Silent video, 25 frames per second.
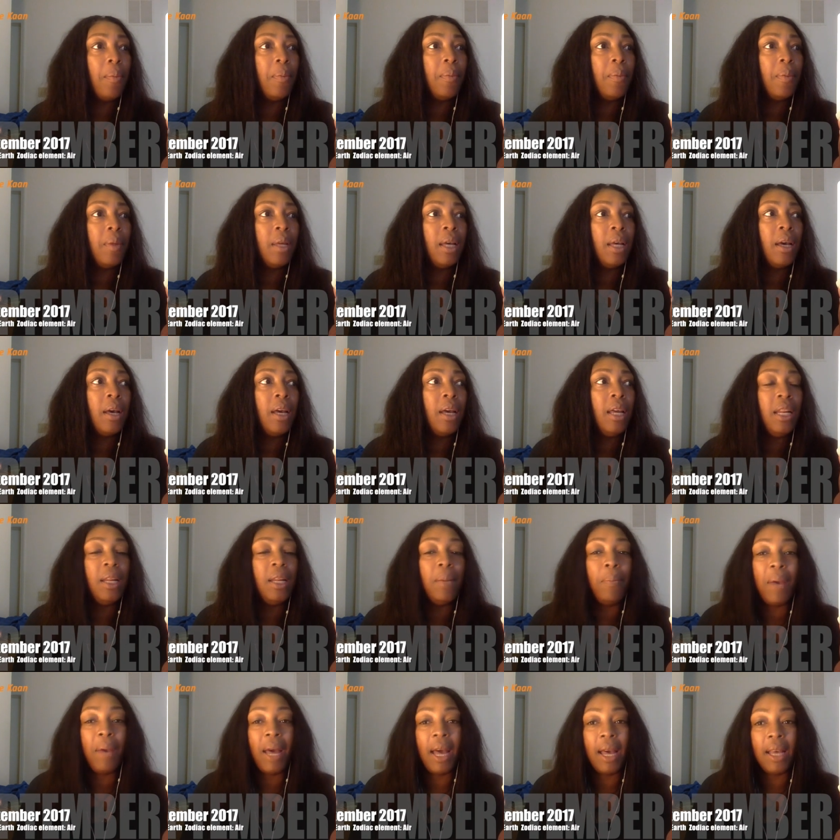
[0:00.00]
in
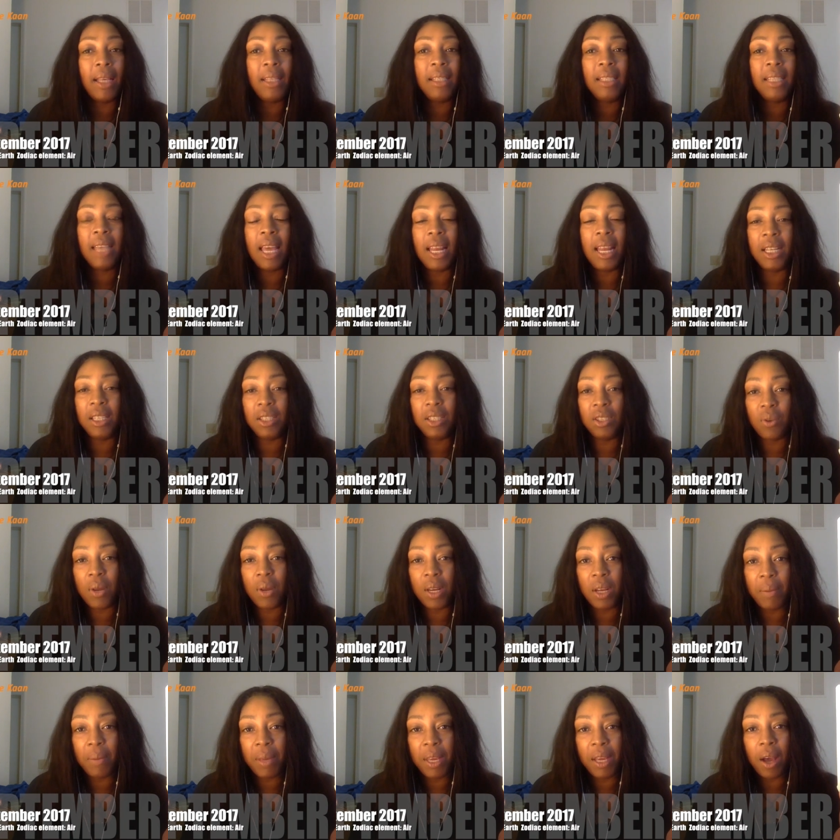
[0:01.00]
the past, and it's
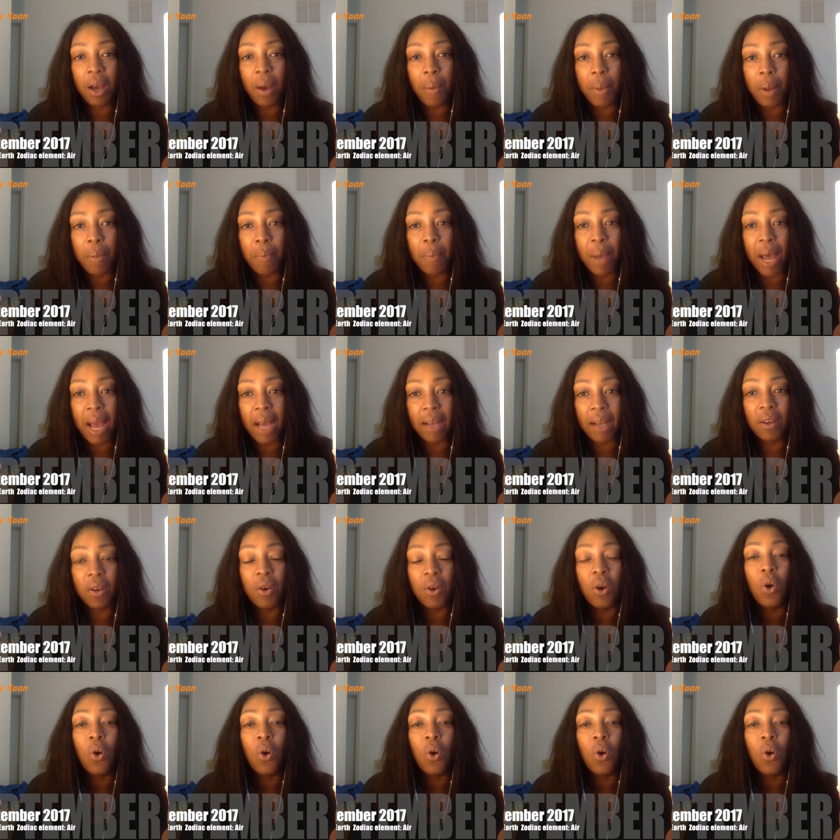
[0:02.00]
going to be coming back.